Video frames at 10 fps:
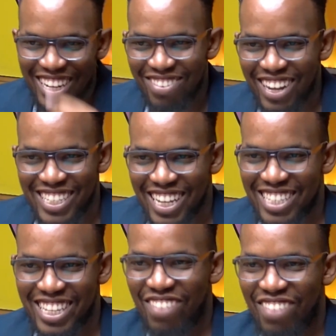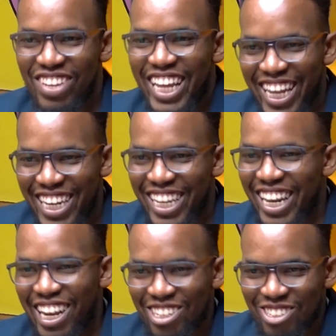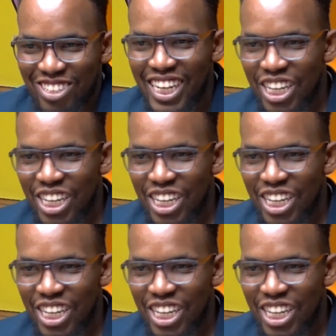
has there been any reaction?